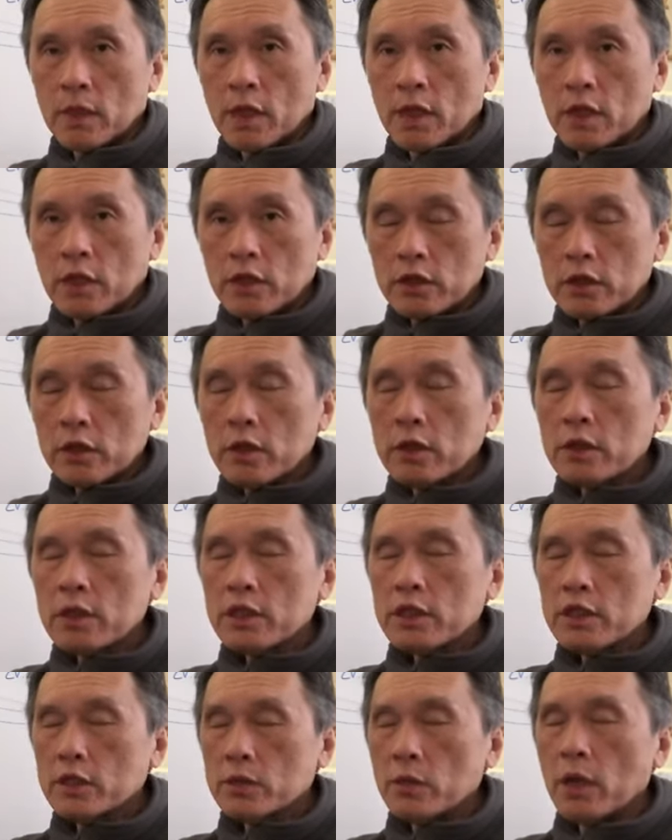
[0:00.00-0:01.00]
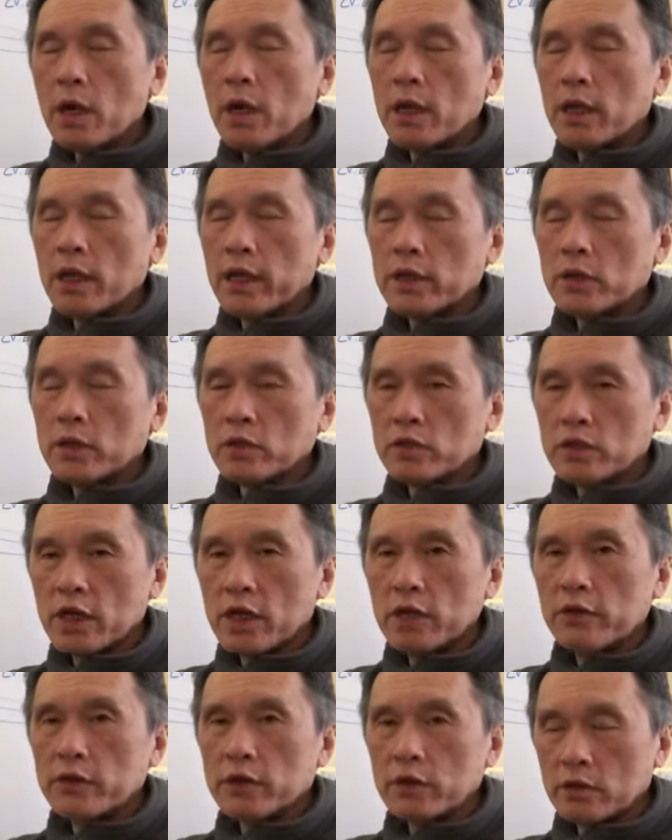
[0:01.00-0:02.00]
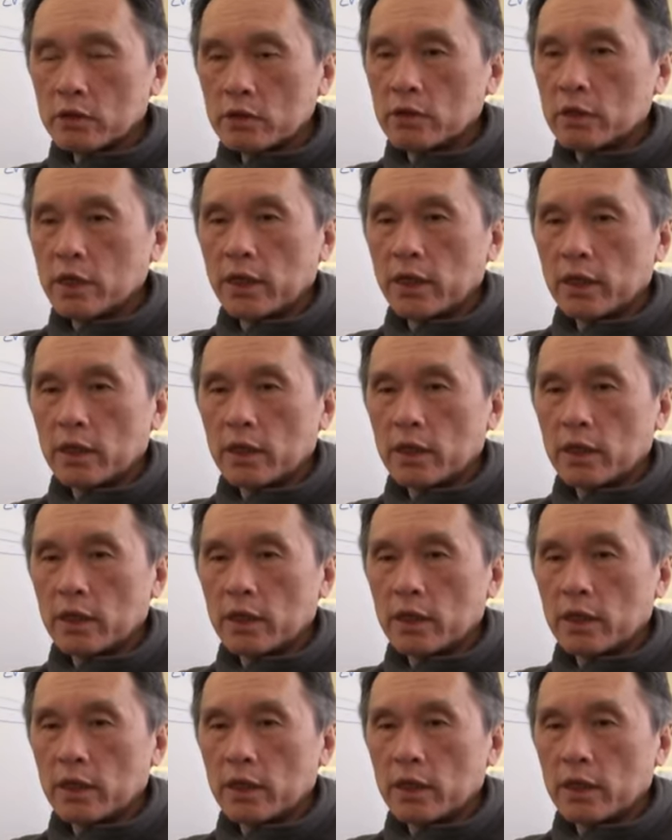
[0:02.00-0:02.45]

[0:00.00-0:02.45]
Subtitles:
So this is what I like to share with you today.